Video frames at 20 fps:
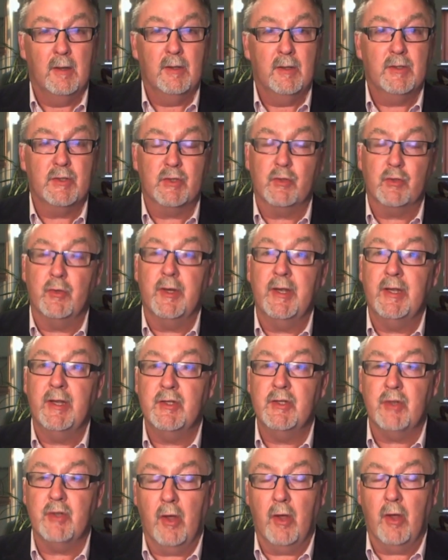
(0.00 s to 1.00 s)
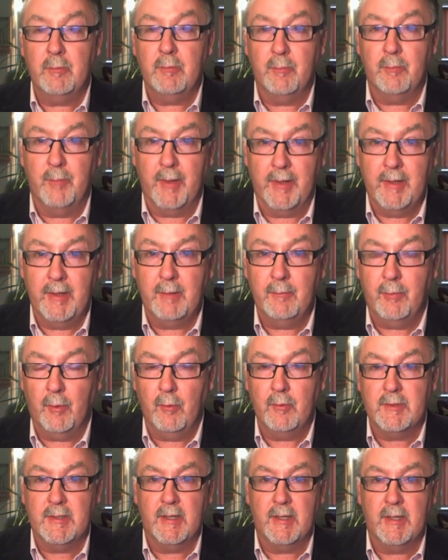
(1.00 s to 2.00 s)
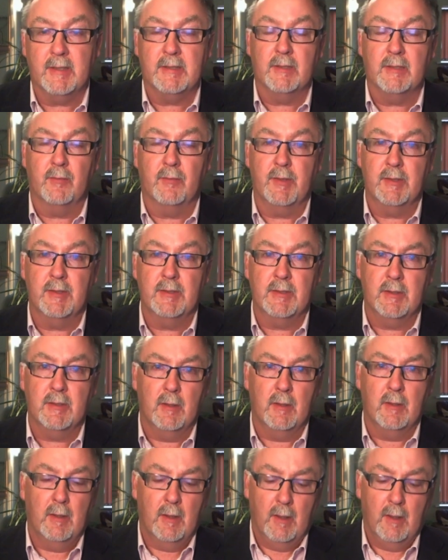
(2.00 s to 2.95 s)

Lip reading: strange outbidding process of his,